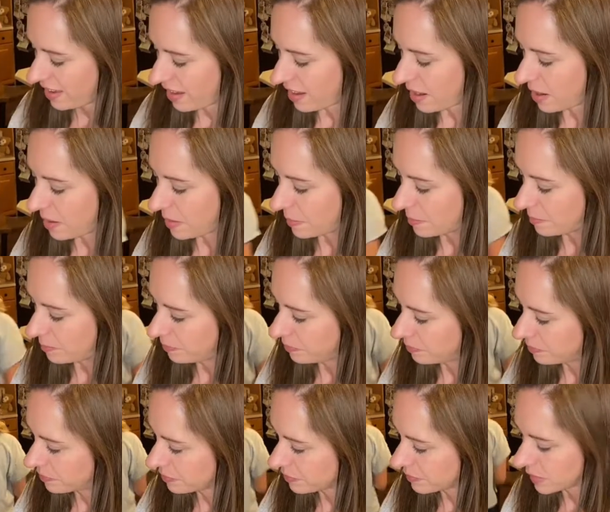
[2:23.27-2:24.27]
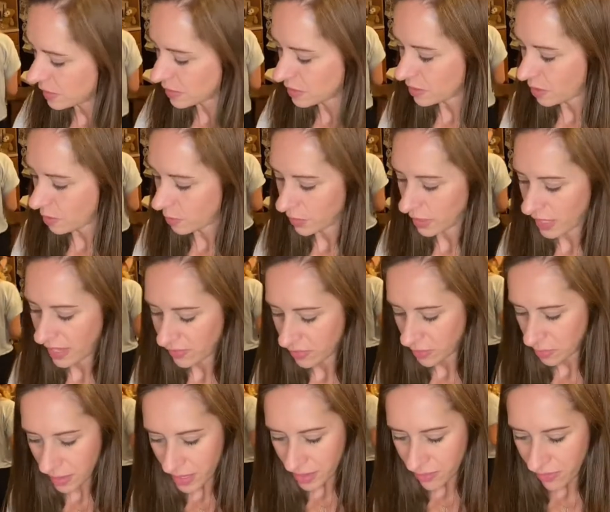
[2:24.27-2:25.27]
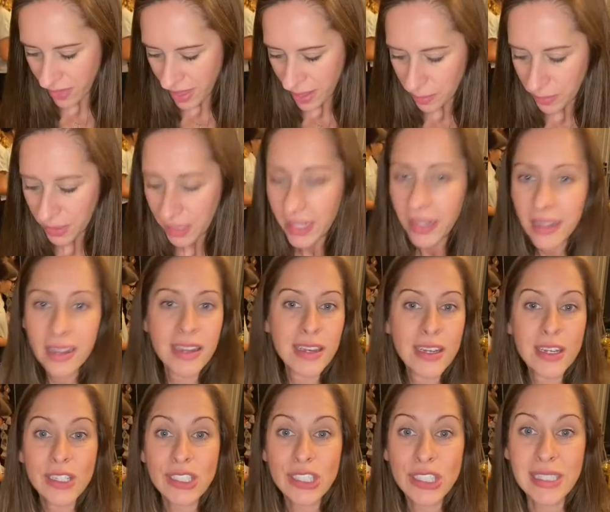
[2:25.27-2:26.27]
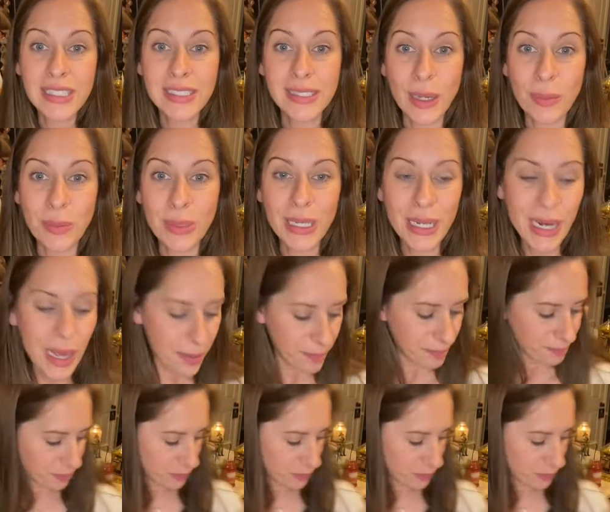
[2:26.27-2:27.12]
is. So when you have a big family, just double it up, or you